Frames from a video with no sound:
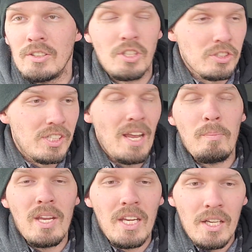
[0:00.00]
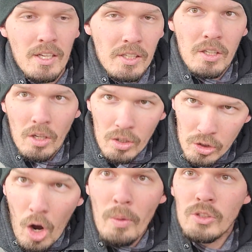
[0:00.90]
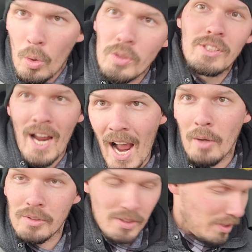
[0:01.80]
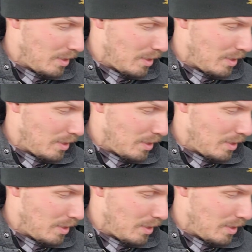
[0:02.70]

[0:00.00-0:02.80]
Just get me going towards the house.